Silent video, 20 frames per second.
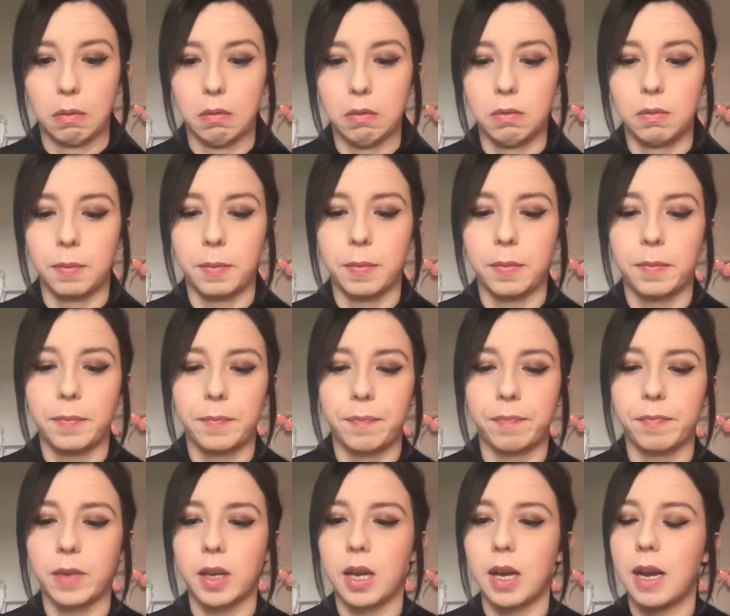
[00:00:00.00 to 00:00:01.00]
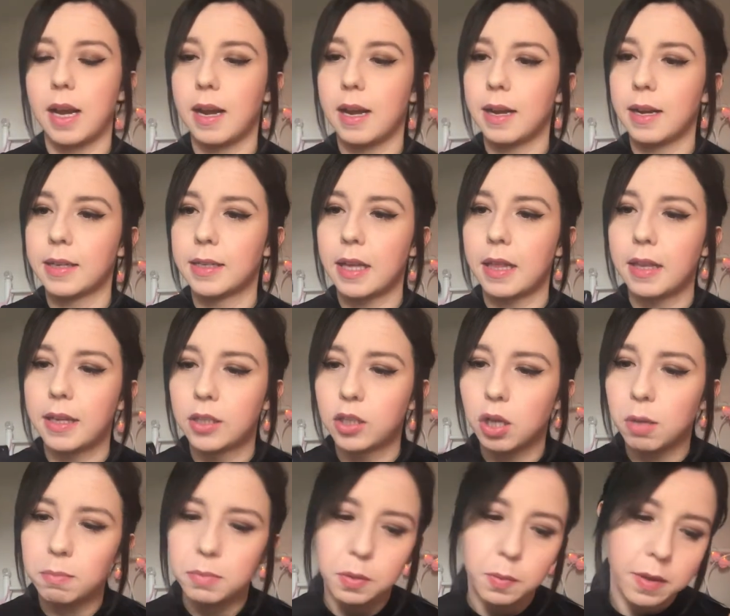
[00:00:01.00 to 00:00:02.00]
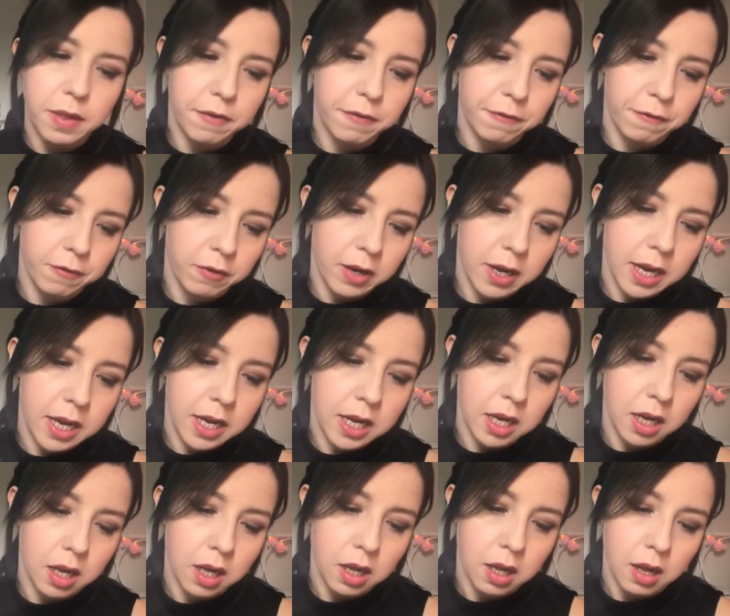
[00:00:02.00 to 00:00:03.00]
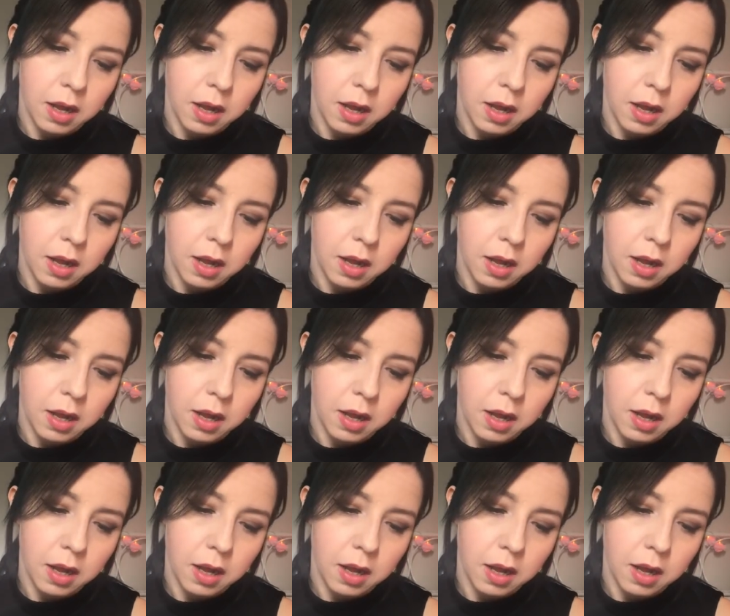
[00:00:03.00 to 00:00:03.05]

Ooh. And this comes with a free